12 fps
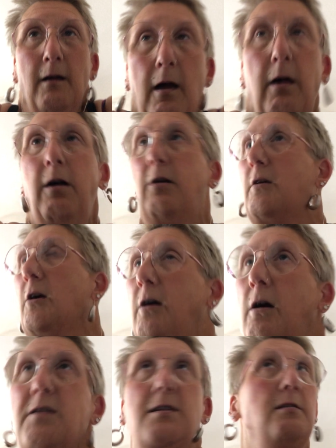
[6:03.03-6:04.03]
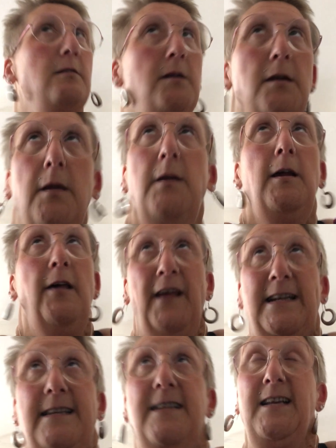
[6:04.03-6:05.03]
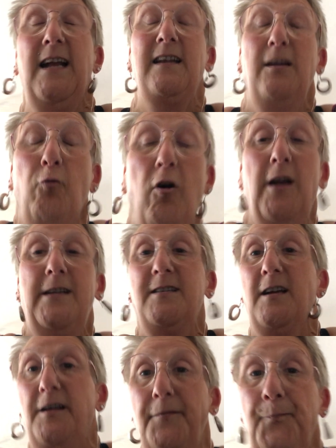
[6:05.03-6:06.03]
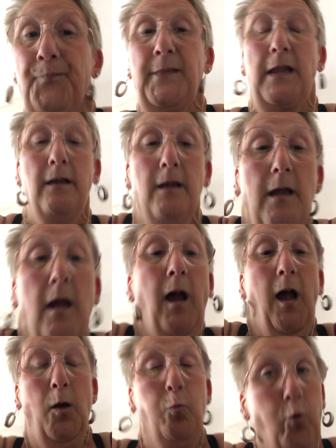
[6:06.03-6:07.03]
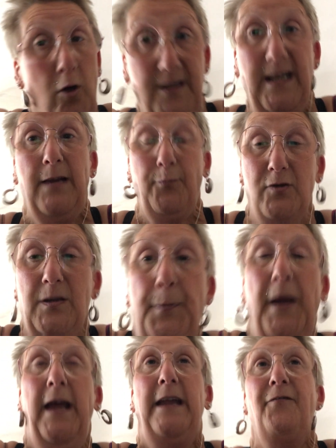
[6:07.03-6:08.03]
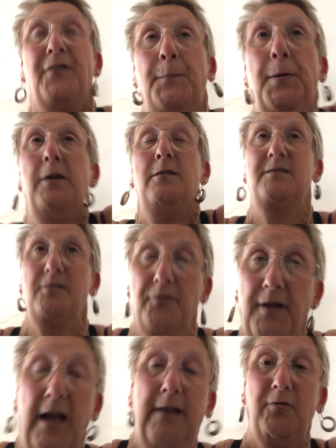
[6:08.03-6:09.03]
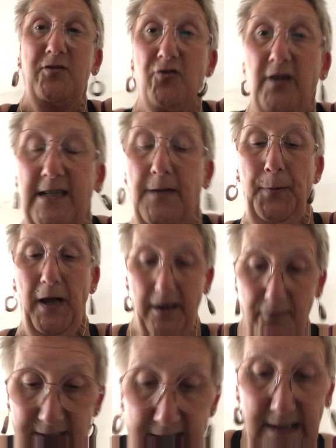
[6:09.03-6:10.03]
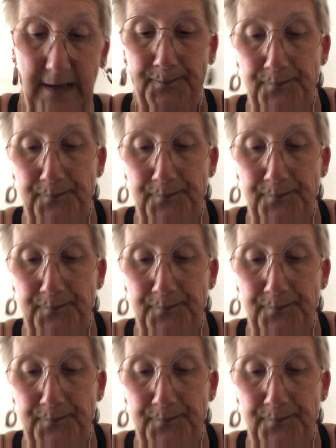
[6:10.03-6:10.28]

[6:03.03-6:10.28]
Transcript: Oh God, that's exactly what I'd done. I was able to pay for the parcel that I was trying to post.